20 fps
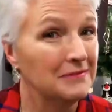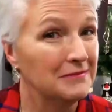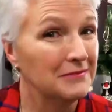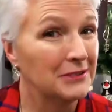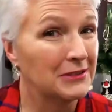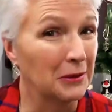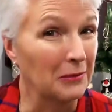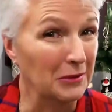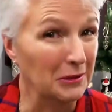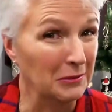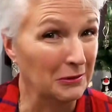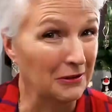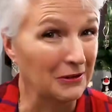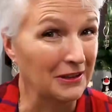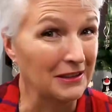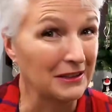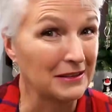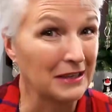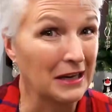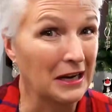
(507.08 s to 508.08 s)
Some people
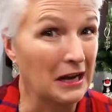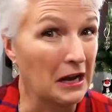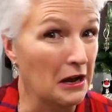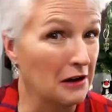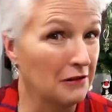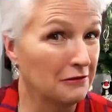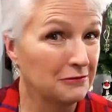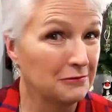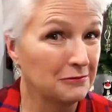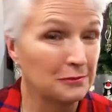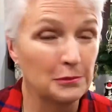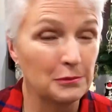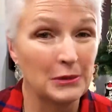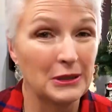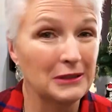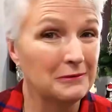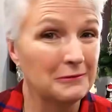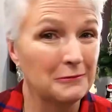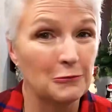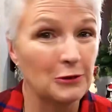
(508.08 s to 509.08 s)
think they have,
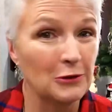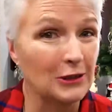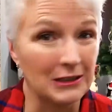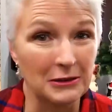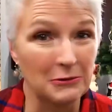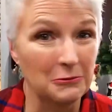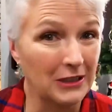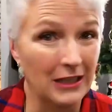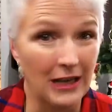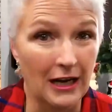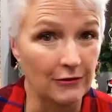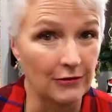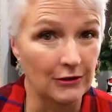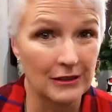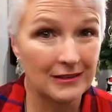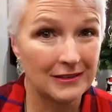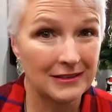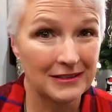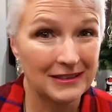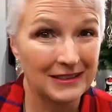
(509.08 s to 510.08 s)
but really we
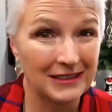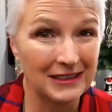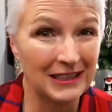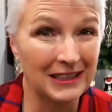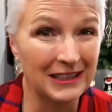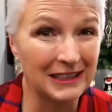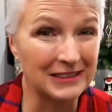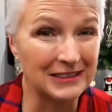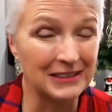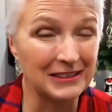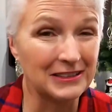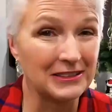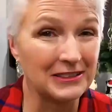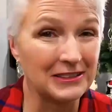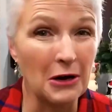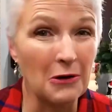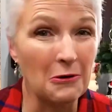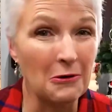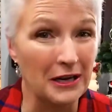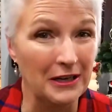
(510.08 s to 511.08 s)
haven't. It's
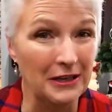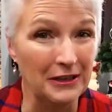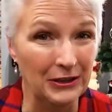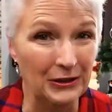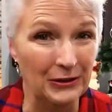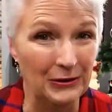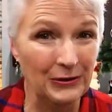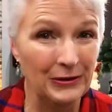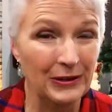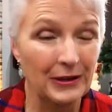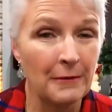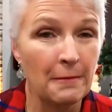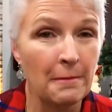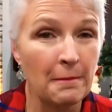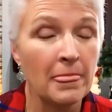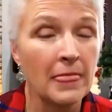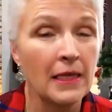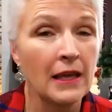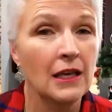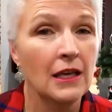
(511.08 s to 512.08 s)
so unknown.
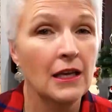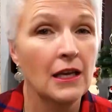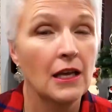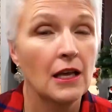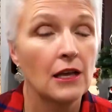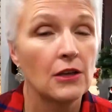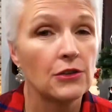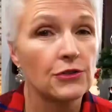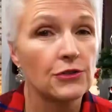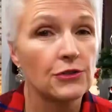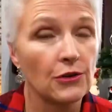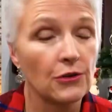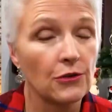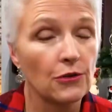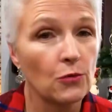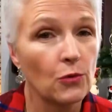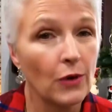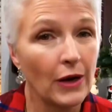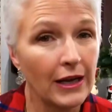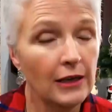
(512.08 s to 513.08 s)
So
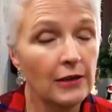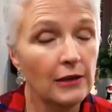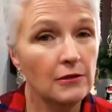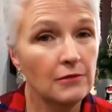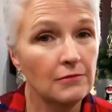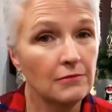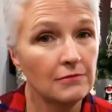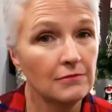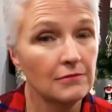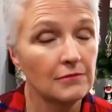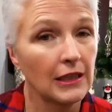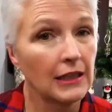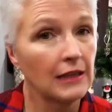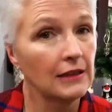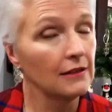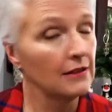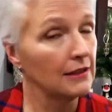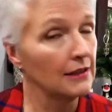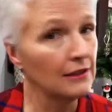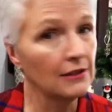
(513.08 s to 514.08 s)
the way,
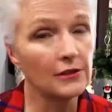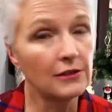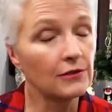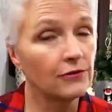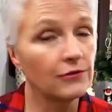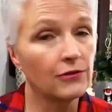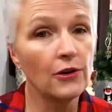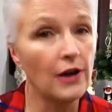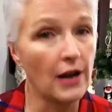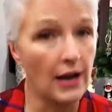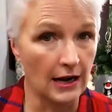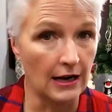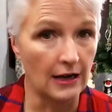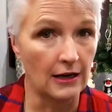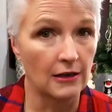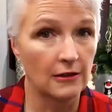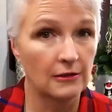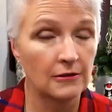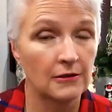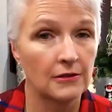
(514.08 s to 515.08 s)
at least for
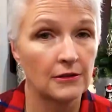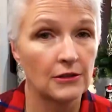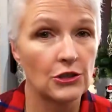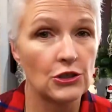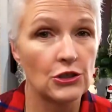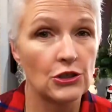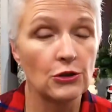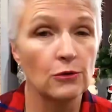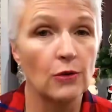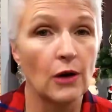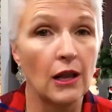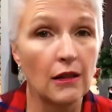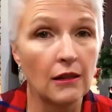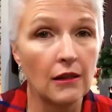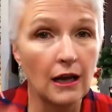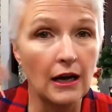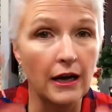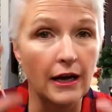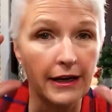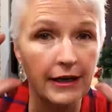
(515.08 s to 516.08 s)
now, to
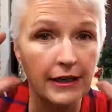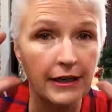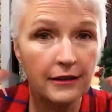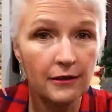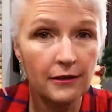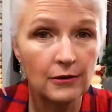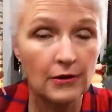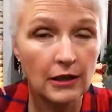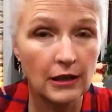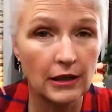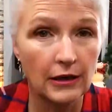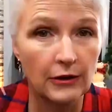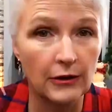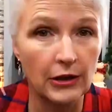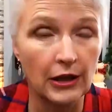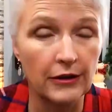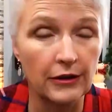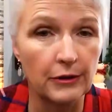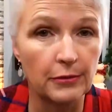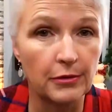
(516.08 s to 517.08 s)
align
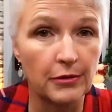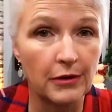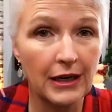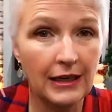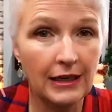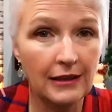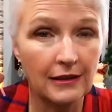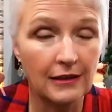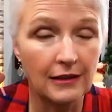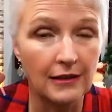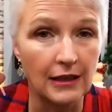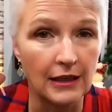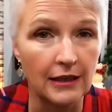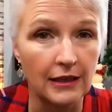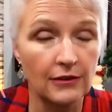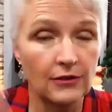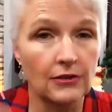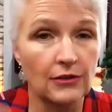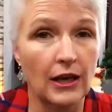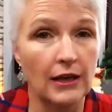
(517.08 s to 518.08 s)
how the brain
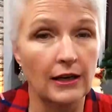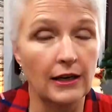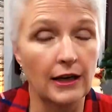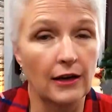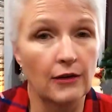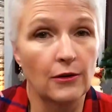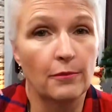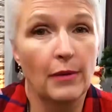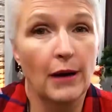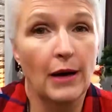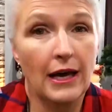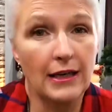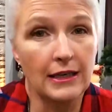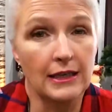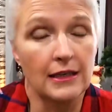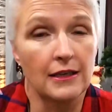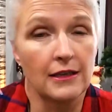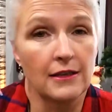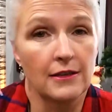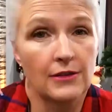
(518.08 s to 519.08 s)
thinks and how the
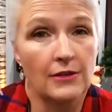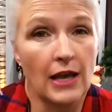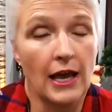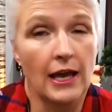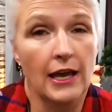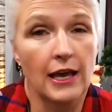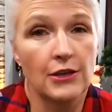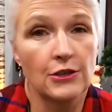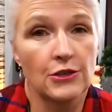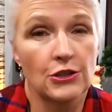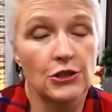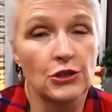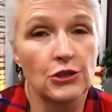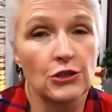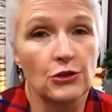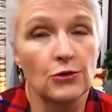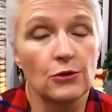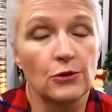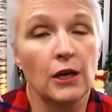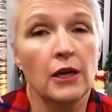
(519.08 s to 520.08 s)
body is, and
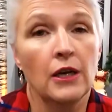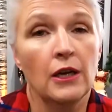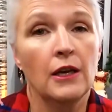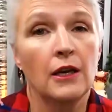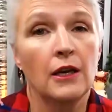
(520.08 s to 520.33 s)
to